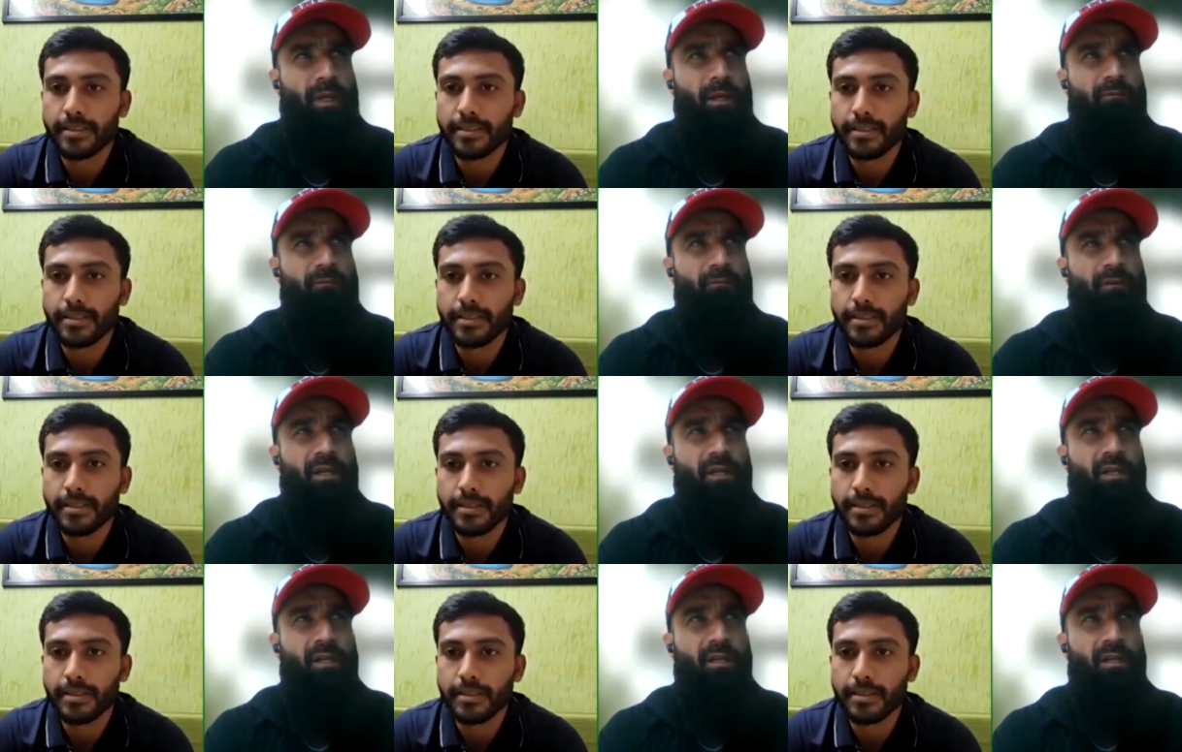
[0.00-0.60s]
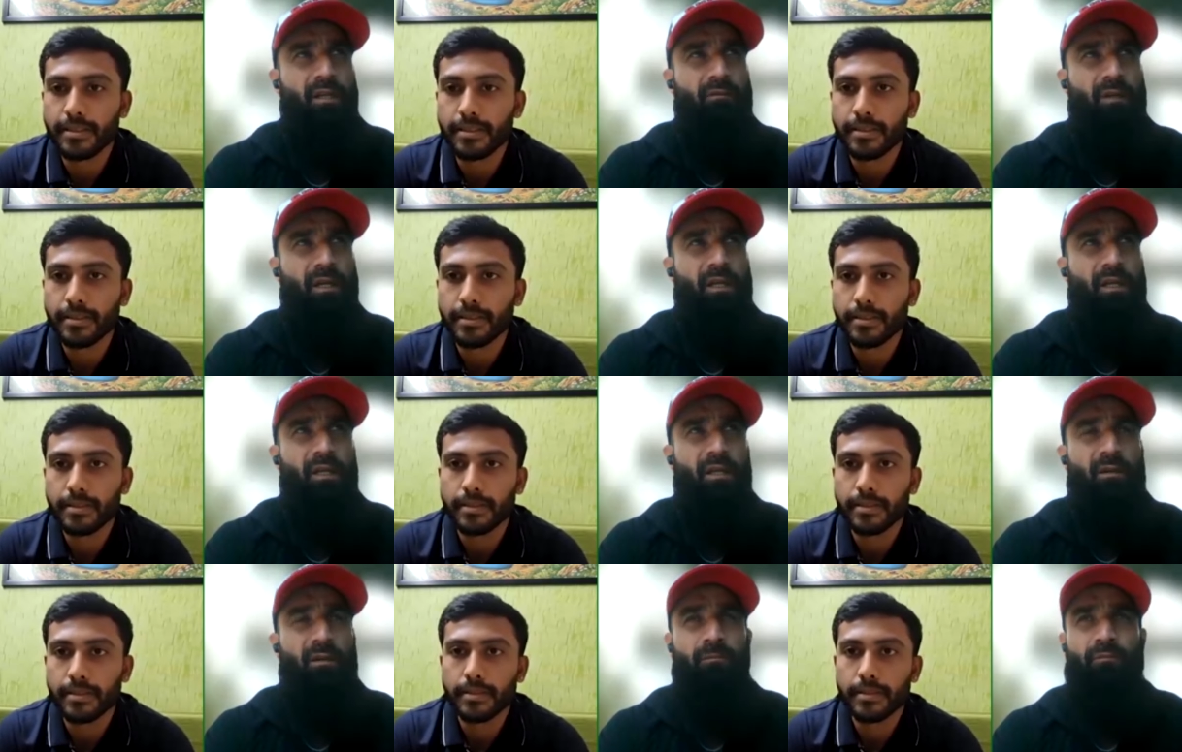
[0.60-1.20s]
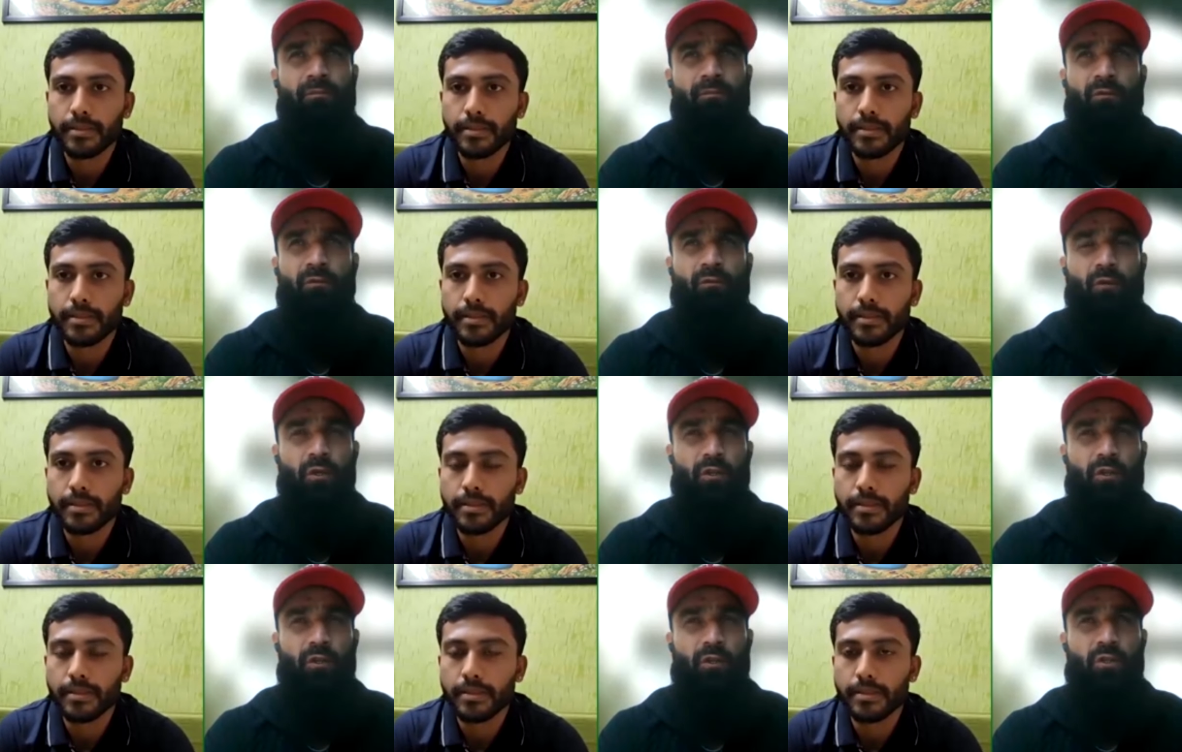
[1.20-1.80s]
Speaker 1: I'm very very
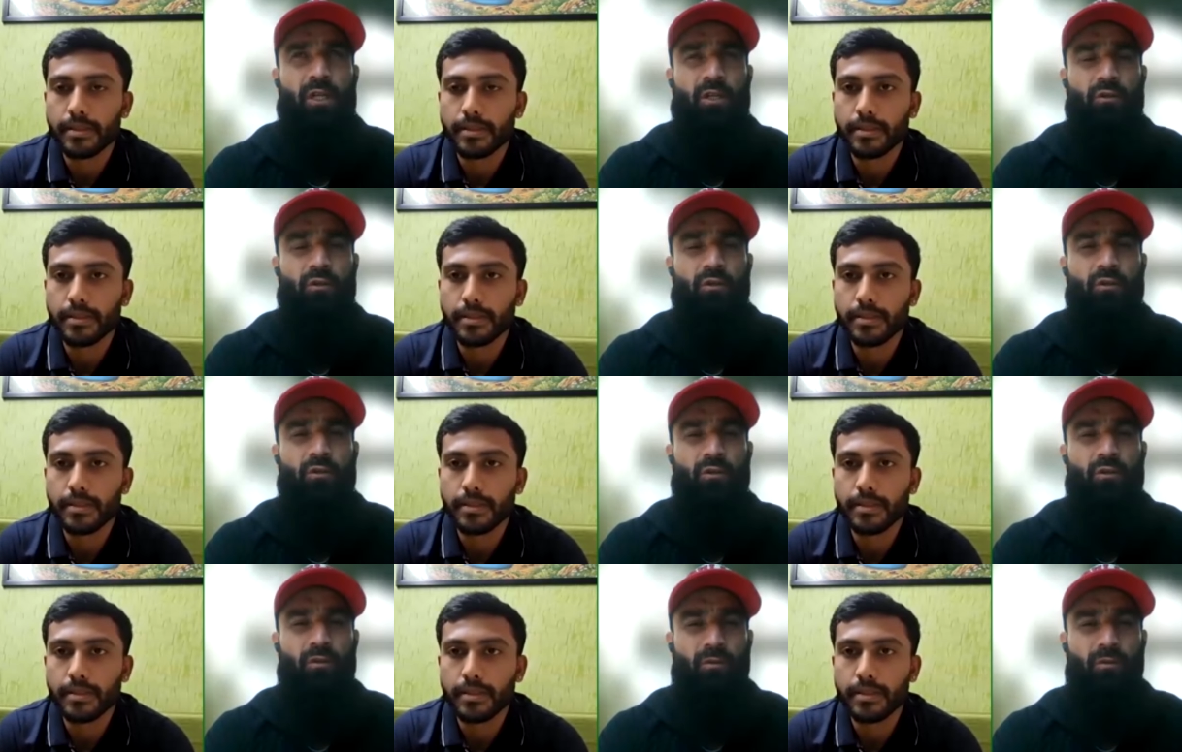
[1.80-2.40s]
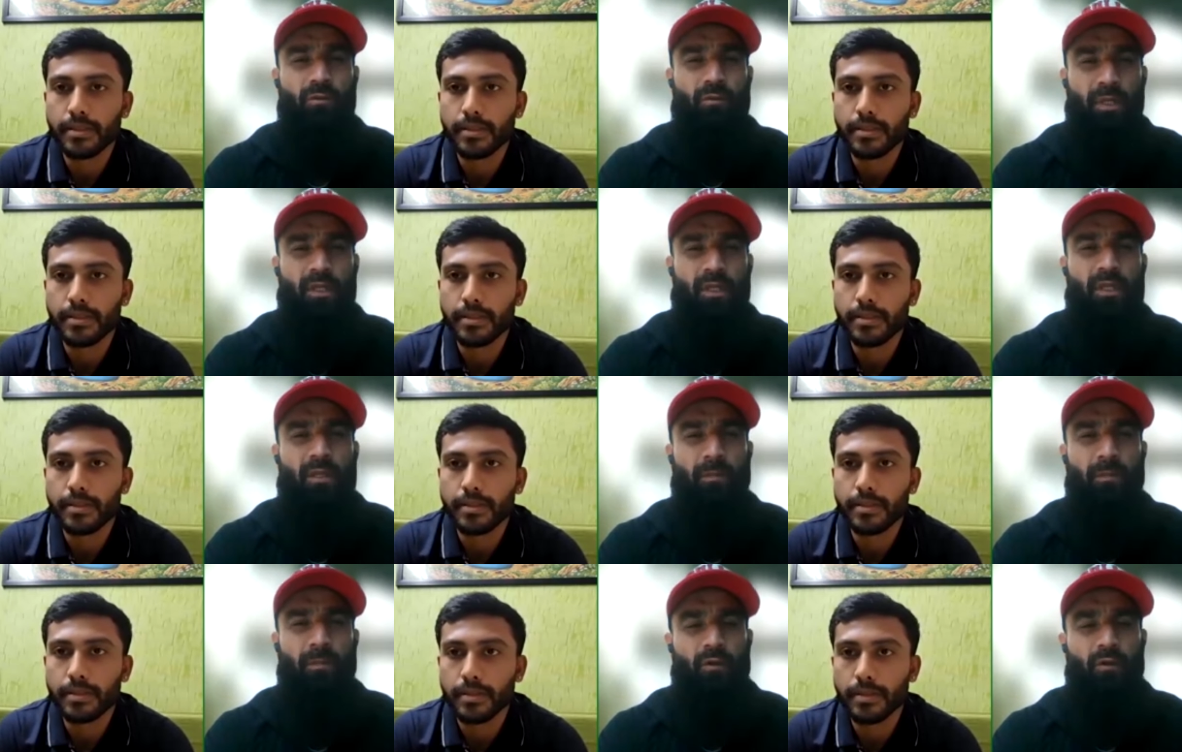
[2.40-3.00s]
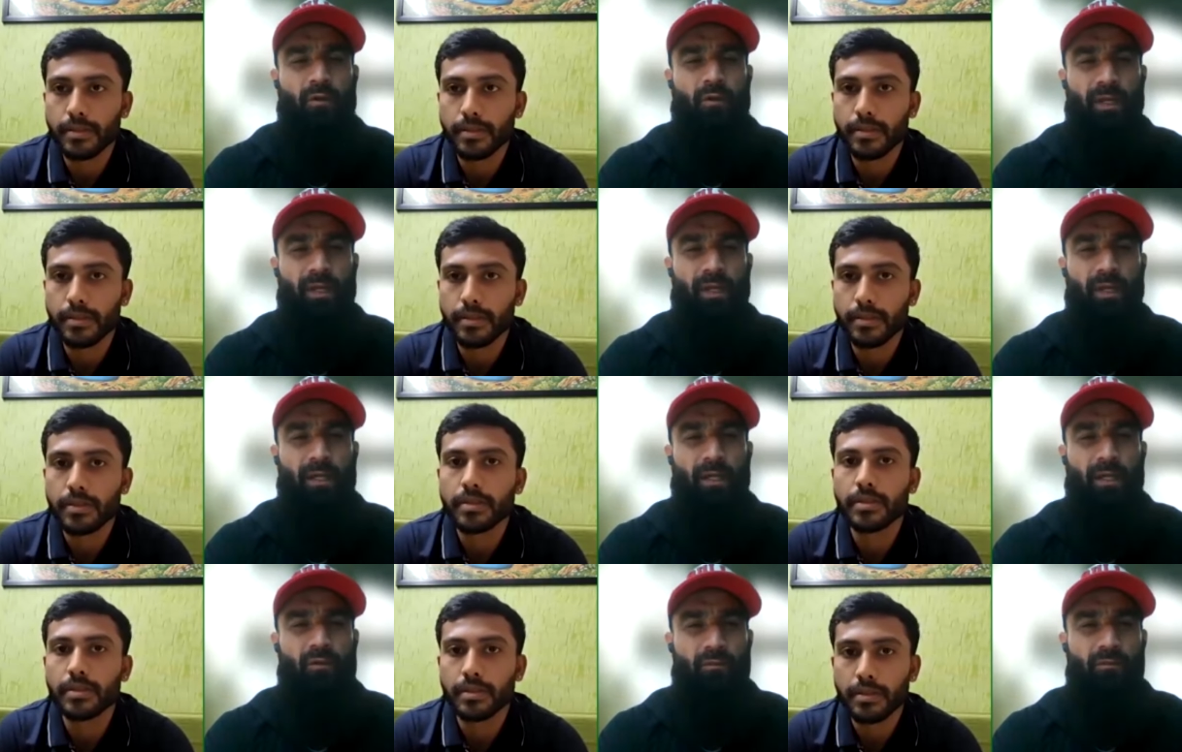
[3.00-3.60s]
fortunate to be the part of
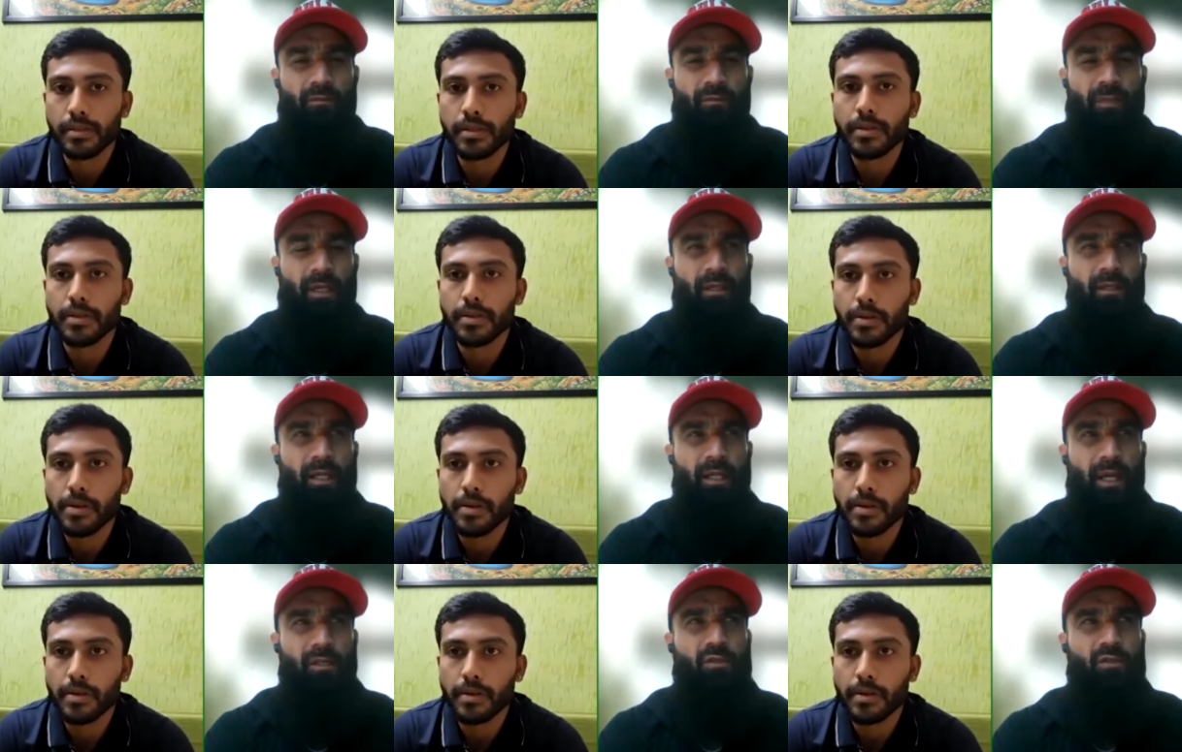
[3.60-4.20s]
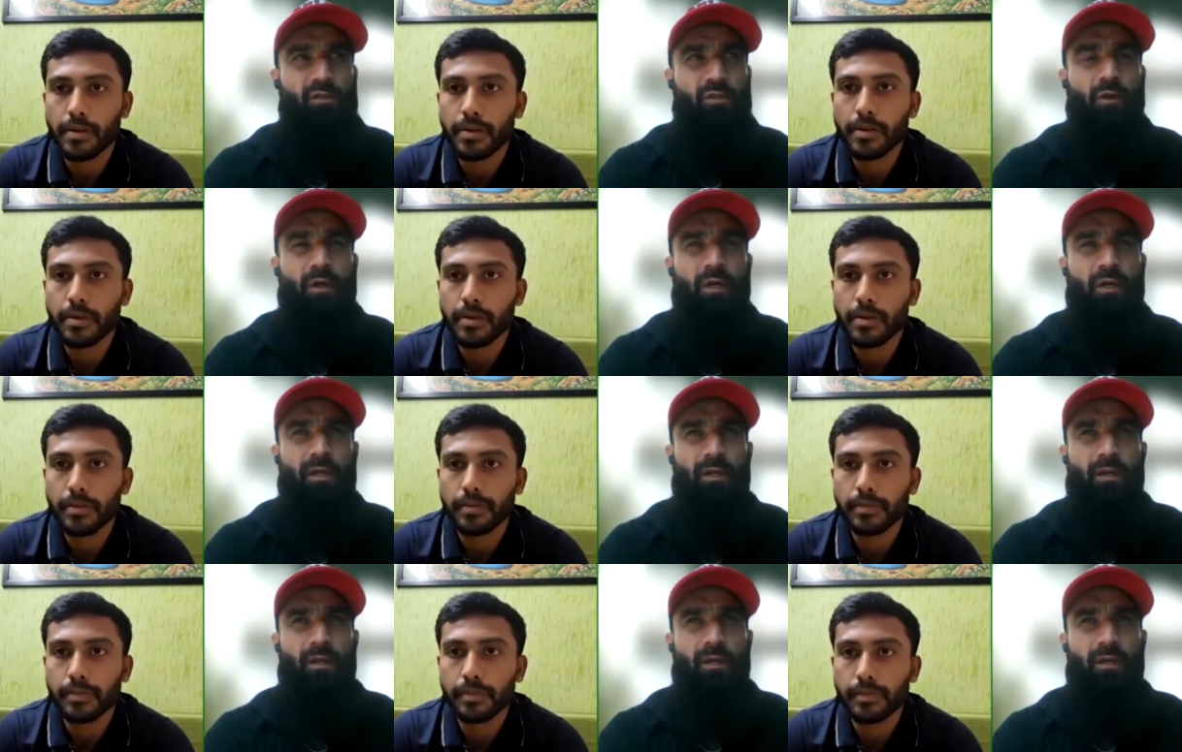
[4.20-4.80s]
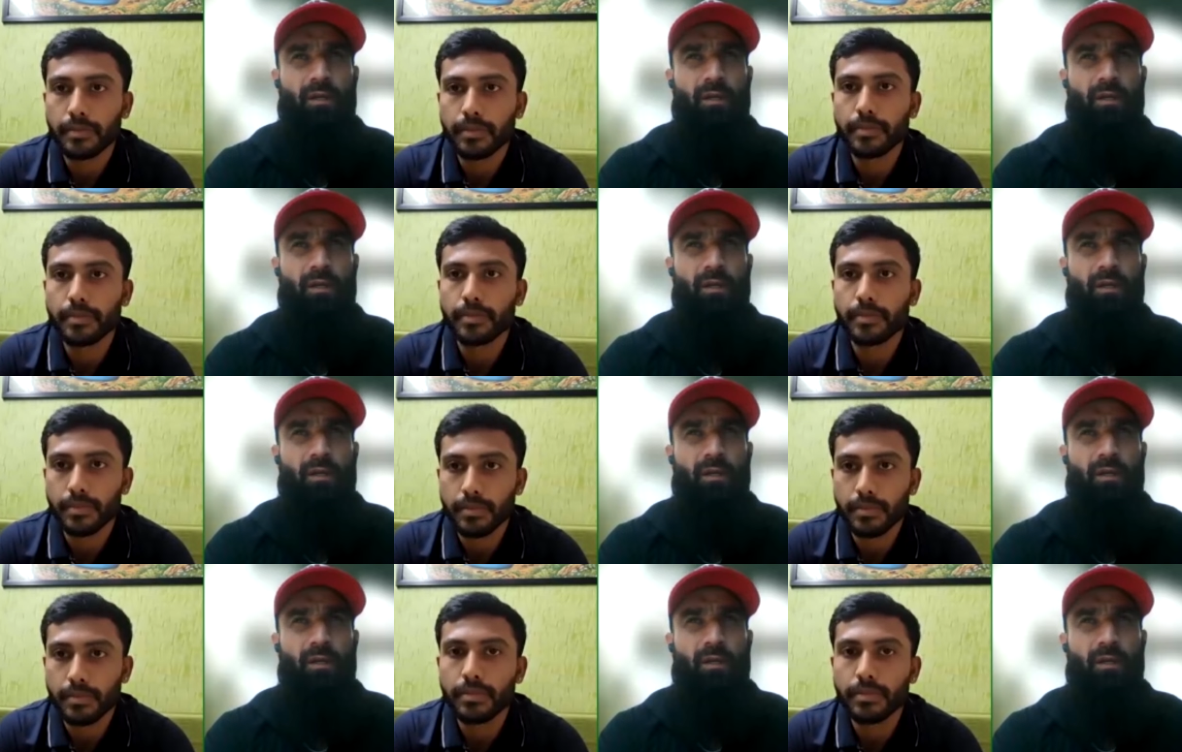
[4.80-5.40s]
that that, that squad. And
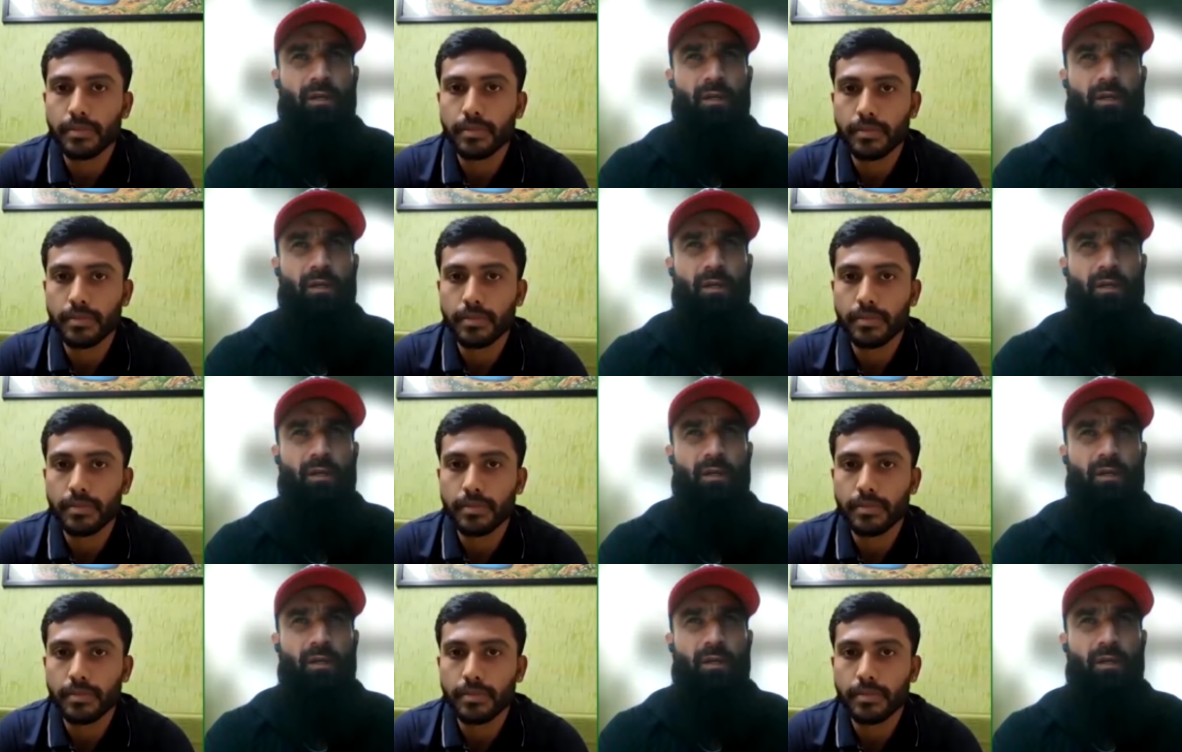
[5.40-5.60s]
um,